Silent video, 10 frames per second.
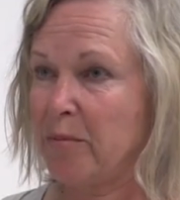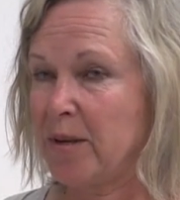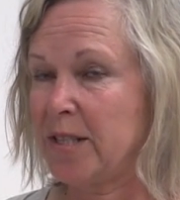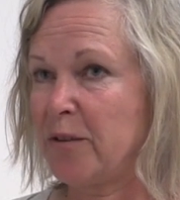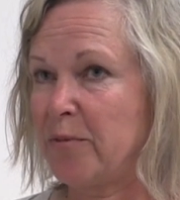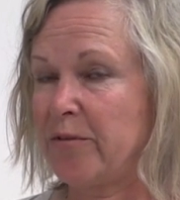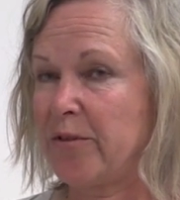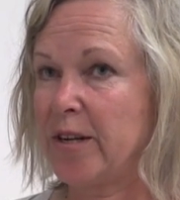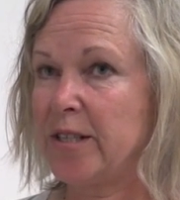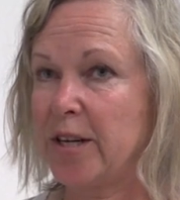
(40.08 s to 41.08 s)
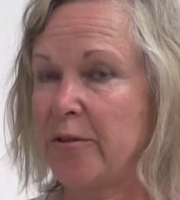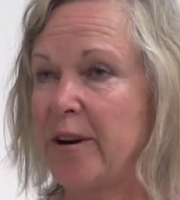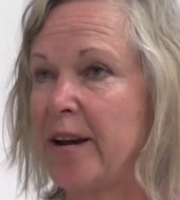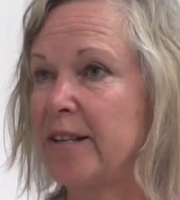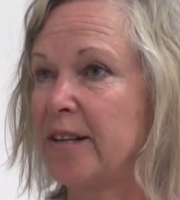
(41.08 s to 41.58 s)
and myself, we've tried to
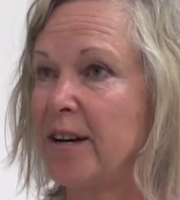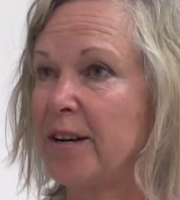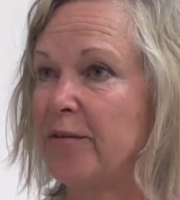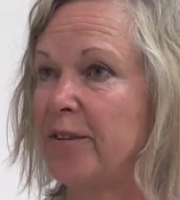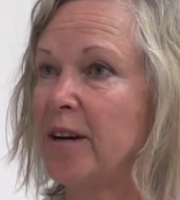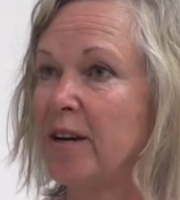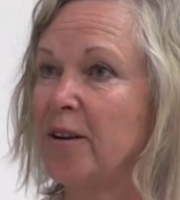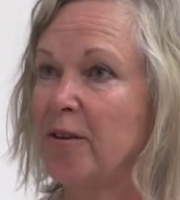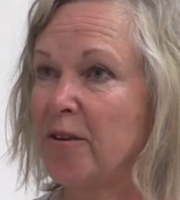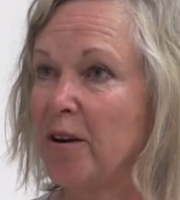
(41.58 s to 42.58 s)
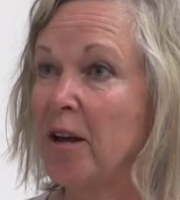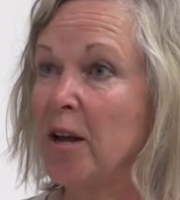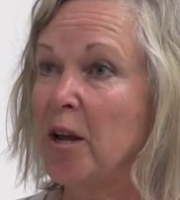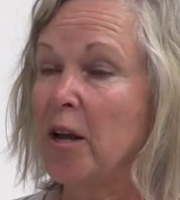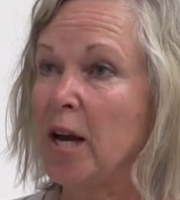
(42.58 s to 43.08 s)
create a kind of dialogue
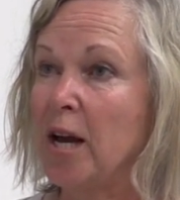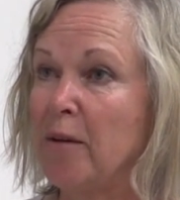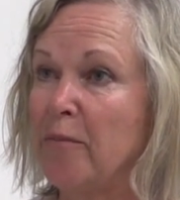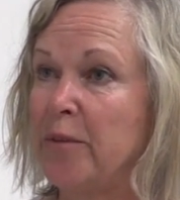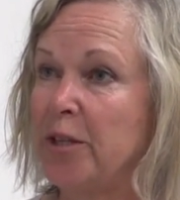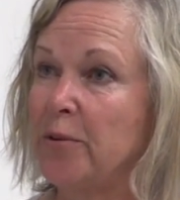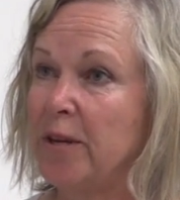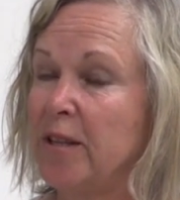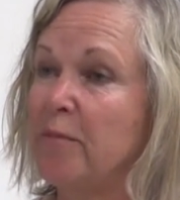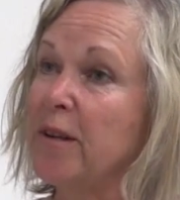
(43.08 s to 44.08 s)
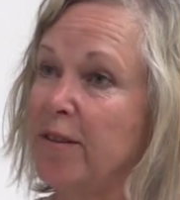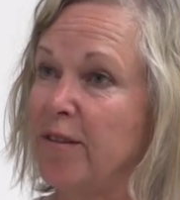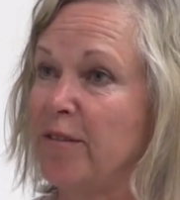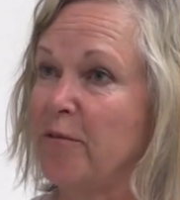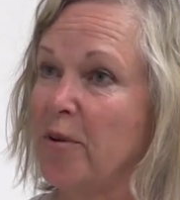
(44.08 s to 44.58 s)
between the
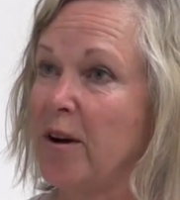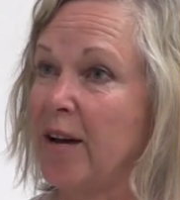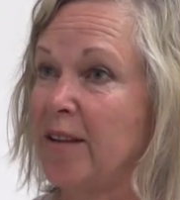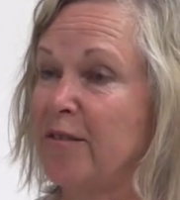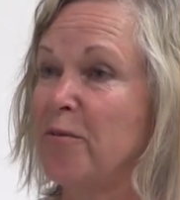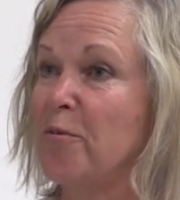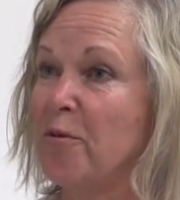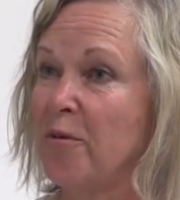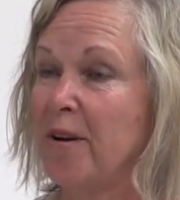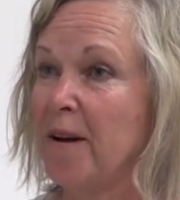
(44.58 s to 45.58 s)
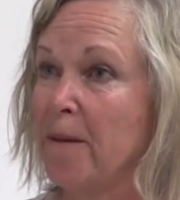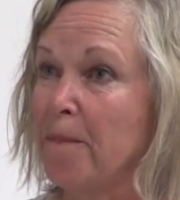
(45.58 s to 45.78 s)
pieces of work as you walk